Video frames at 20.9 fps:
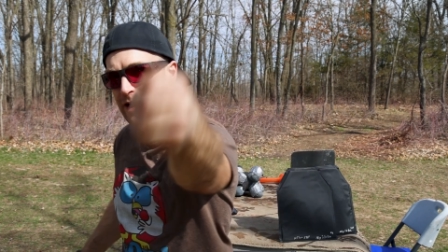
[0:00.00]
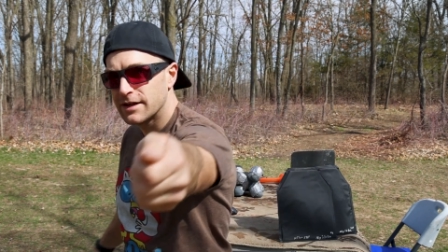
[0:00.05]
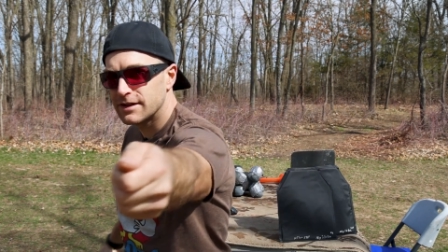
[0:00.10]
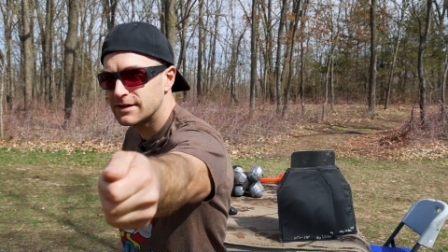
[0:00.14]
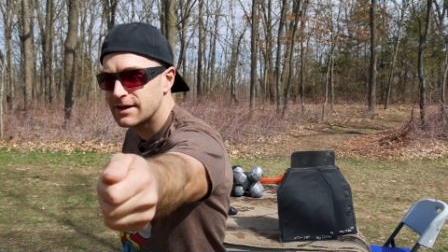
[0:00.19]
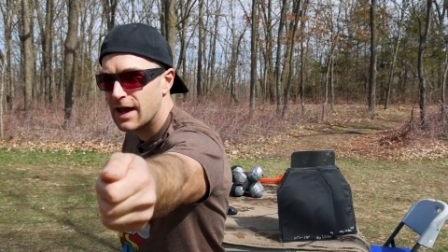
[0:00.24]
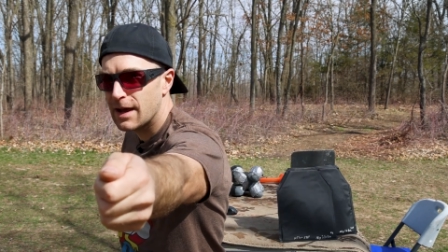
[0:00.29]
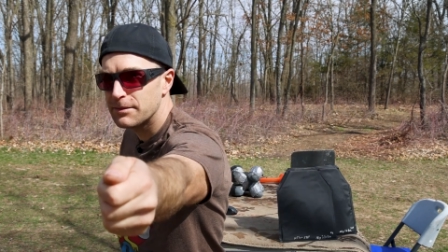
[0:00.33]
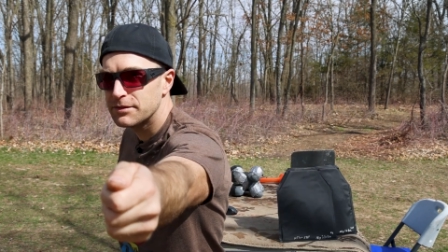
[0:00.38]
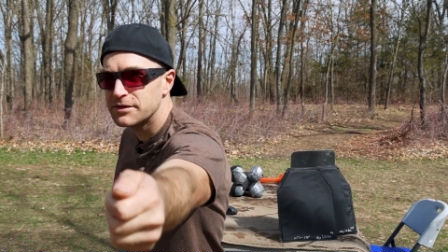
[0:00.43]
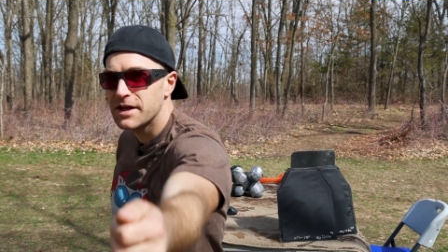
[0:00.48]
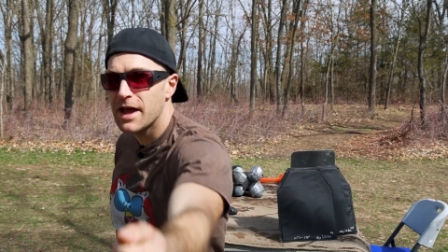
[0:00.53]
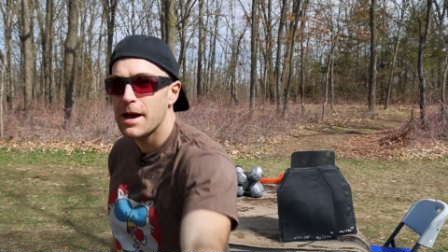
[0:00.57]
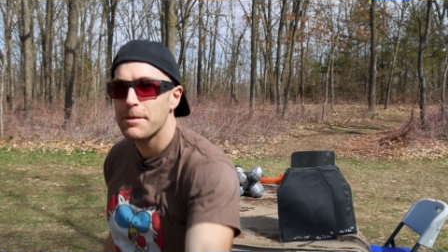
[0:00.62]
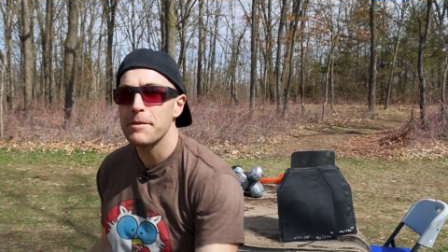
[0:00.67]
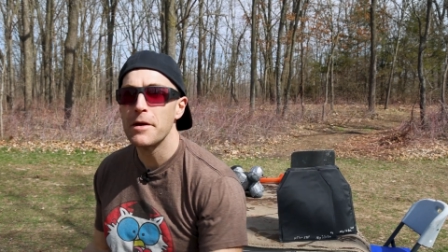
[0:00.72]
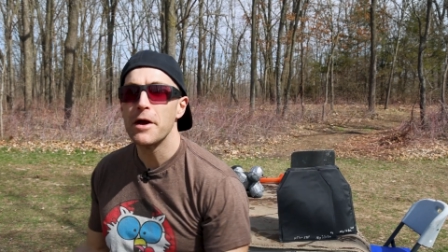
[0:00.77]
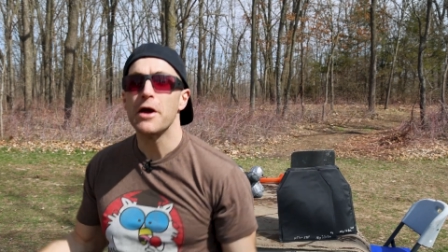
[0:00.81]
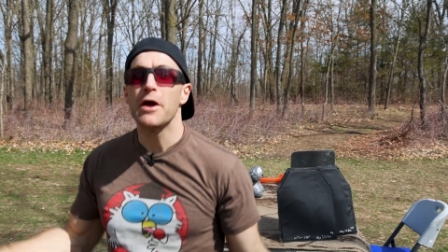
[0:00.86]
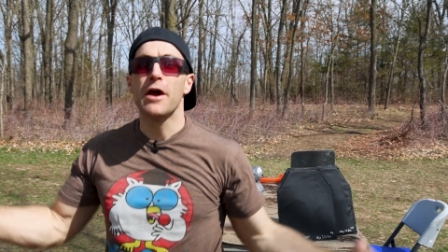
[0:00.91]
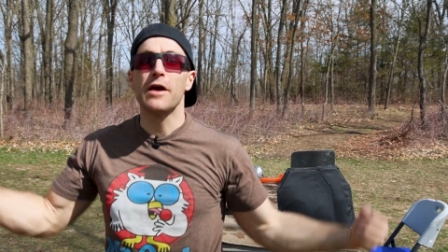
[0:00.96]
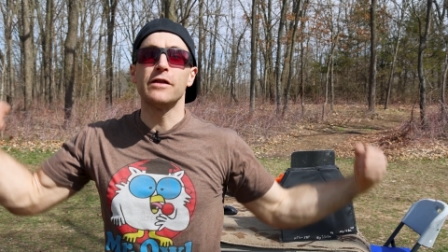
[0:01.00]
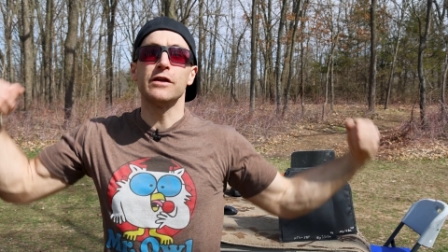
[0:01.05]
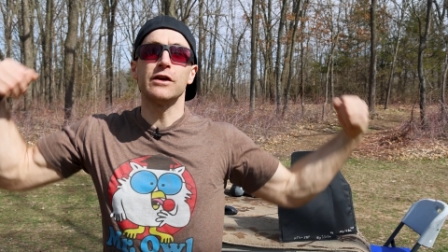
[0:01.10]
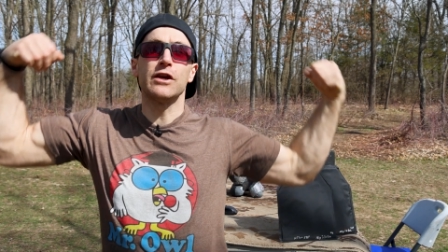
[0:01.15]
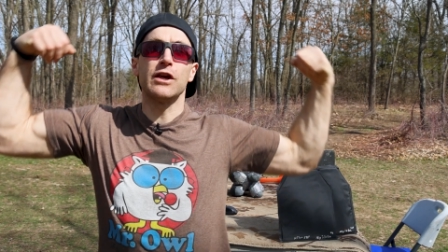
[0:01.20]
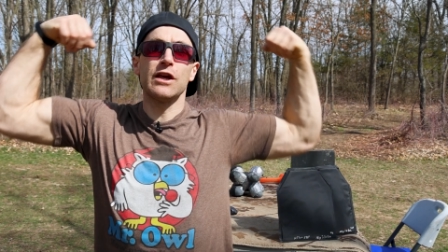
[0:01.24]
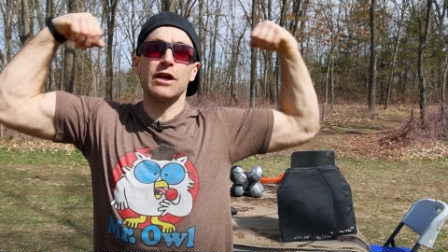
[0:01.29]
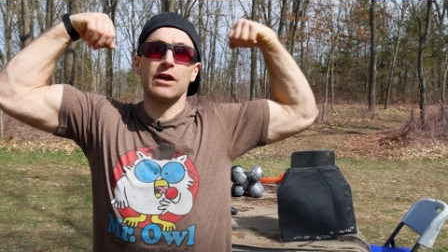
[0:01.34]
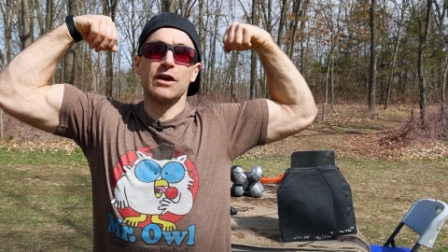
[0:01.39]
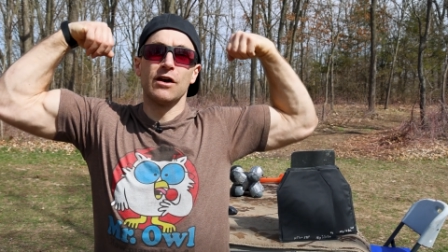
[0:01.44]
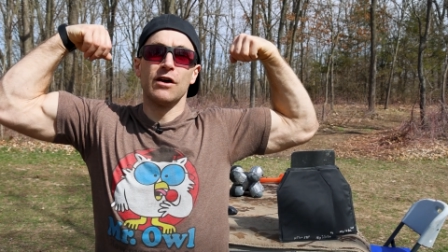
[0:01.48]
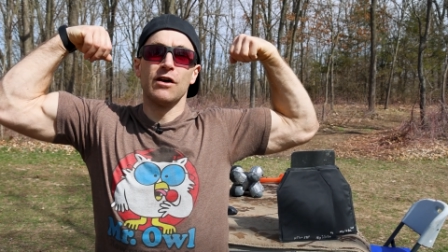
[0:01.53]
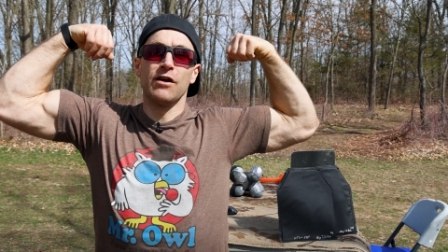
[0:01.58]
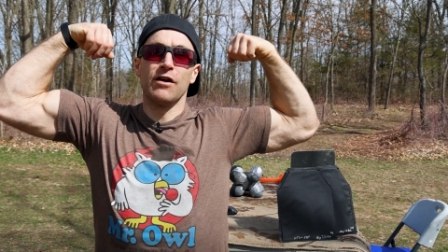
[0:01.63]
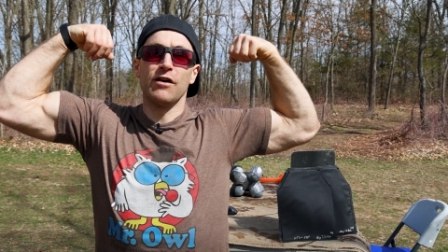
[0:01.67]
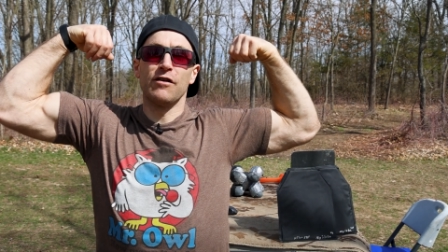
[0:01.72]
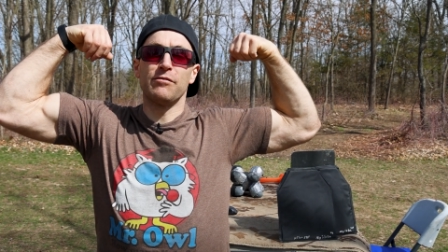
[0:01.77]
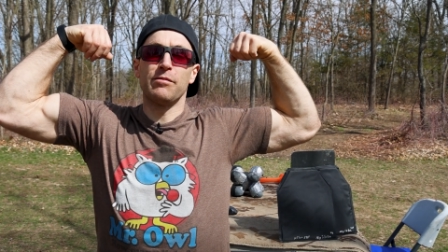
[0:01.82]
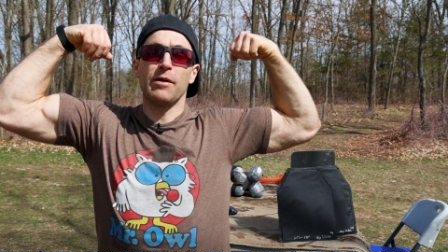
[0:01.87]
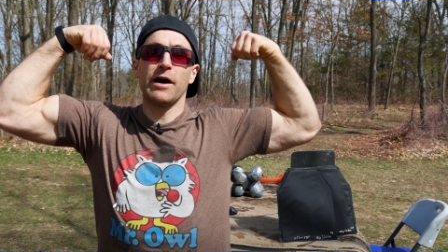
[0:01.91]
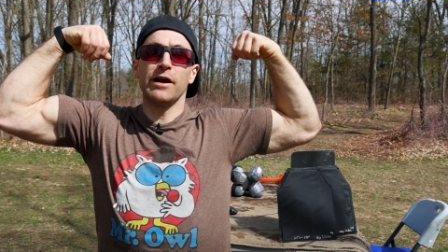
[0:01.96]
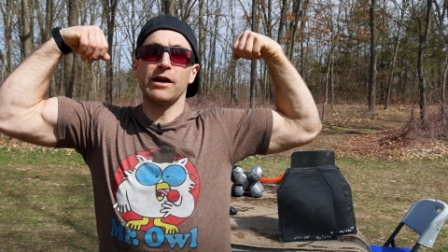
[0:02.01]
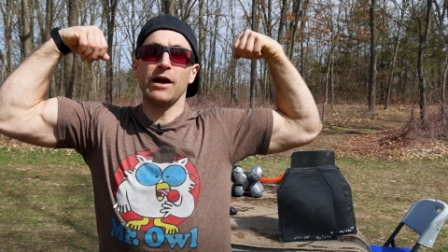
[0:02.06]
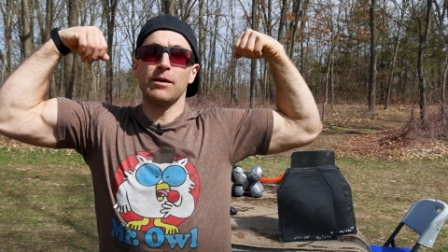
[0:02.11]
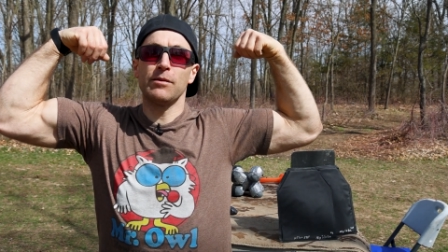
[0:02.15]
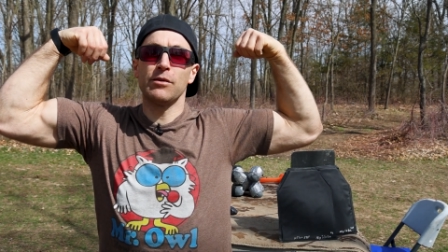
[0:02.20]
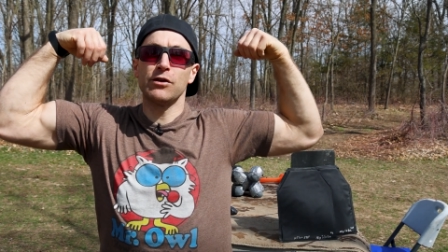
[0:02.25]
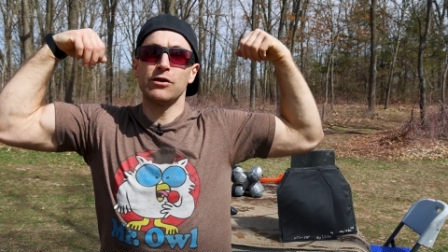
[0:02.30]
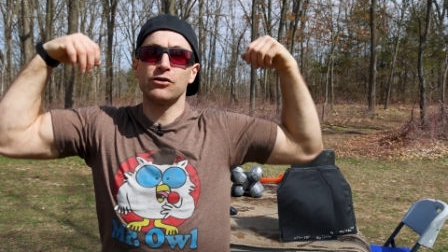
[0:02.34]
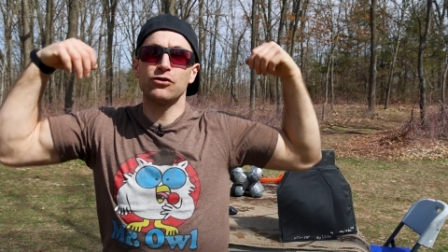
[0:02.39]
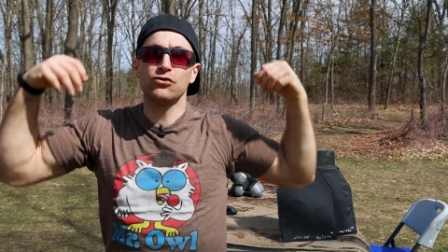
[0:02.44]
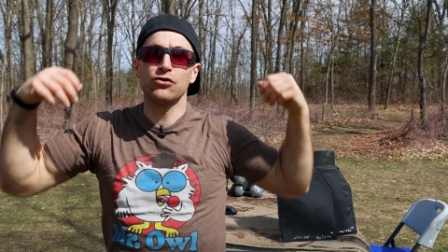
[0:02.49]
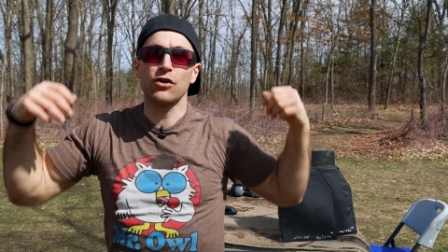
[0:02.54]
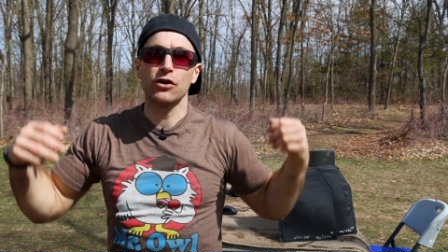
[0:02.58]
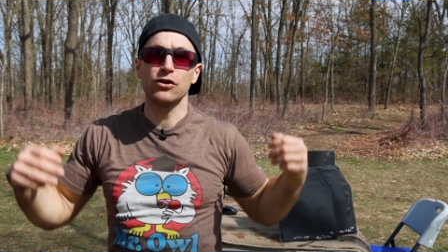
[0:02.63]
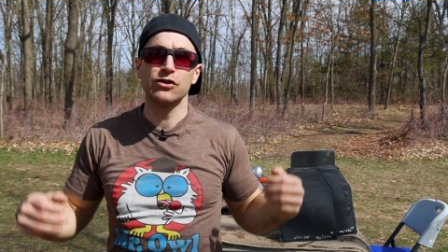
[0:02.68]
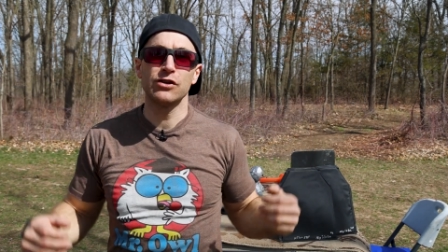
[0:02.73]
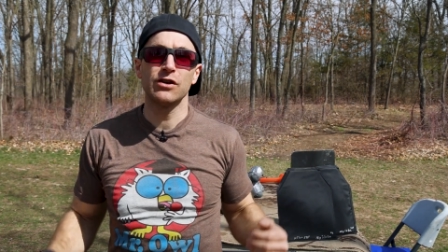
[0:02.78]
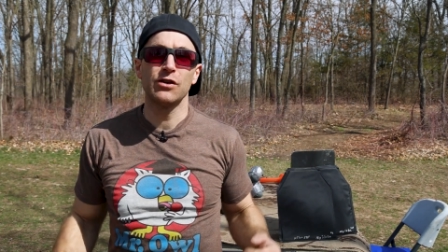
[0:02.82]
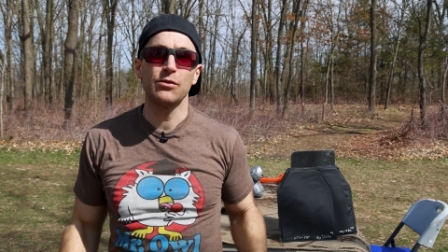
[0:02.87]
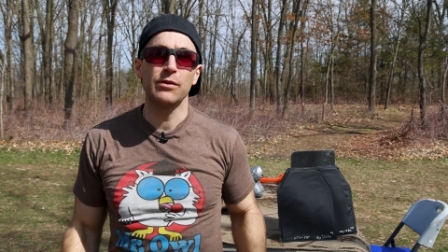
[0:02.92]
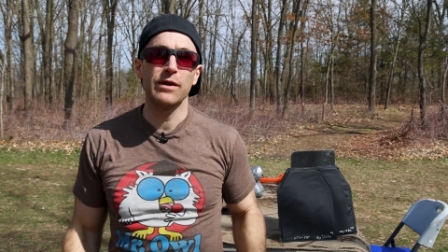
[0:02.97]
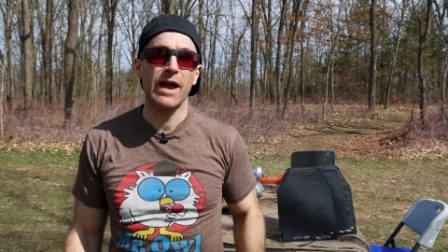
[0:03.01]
Zap Zap, and the King of Body Armor Destruction.